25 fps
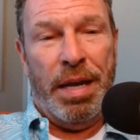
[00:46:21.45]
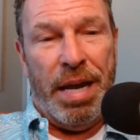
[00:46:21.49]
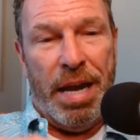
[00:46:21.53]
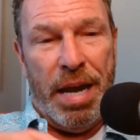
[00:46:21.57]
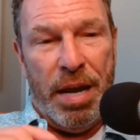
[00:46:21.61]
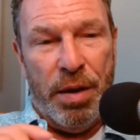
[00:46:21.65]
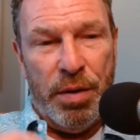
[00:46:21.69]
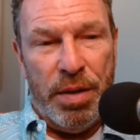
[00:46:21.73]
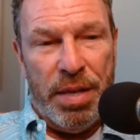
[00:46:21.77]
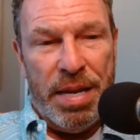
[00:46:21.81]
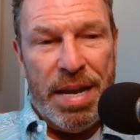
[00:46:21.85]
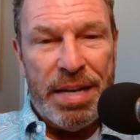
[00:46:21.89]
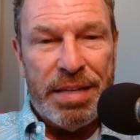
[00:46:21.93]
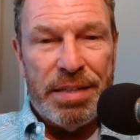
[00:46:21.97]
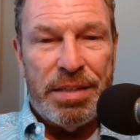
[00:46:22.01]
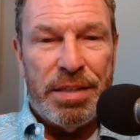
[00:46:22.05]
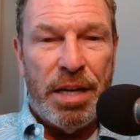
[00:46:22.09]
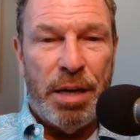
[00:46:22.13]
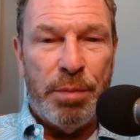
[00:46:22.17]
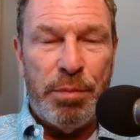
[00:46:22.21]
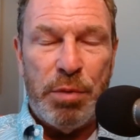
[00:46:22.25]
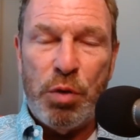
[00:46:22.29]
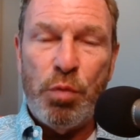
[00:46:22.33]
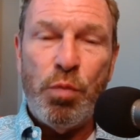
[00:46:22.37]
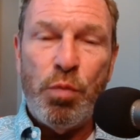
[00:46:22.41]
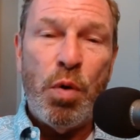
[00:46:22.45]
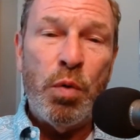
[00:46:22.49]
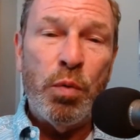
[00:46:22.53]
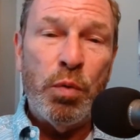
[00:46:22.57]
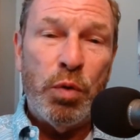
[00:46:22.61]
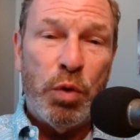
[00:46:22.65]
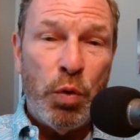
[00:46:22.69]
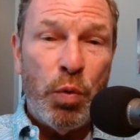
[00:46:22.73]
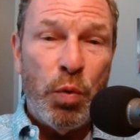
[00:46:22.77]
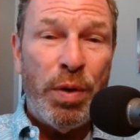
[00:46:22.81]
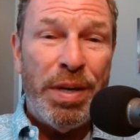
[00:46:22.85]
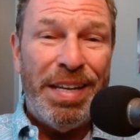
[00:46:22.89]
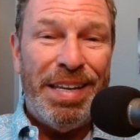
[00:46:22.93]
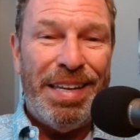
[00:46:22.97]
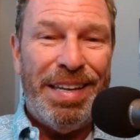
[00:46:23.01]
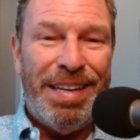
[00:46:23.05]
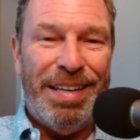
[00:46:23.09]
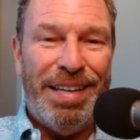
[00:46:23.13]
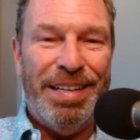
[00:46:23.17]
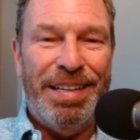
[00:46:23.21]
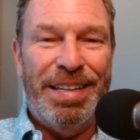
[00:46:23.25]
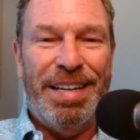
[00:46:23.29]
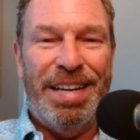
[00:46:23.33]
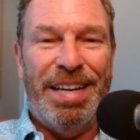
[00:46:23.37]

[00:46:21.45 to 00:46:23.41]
And next time you won't do it again.